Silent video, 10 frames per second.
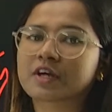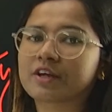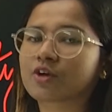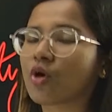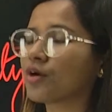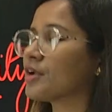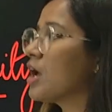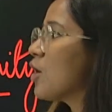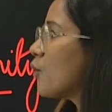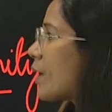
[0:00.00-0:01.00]
concord,
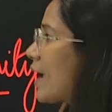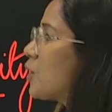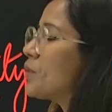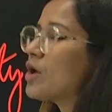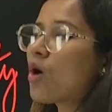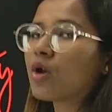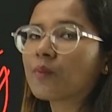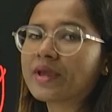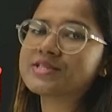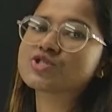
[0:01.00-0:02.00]
where we
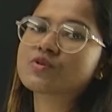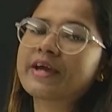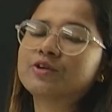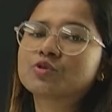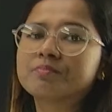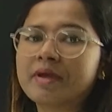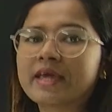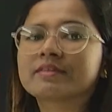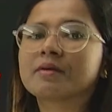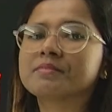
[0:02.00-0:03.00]
always try to
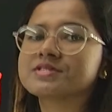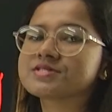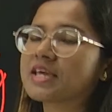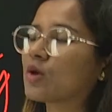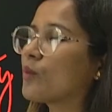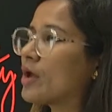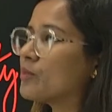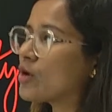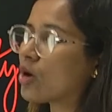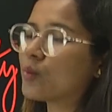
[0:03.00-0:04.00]
make the mistake, where
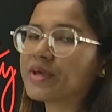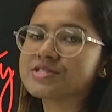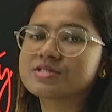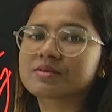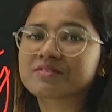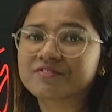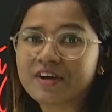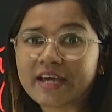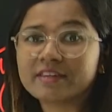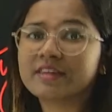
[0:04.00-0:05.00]
we always
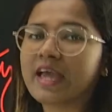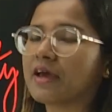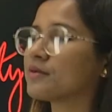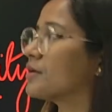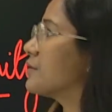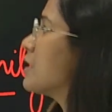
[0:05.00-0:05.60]
find the error.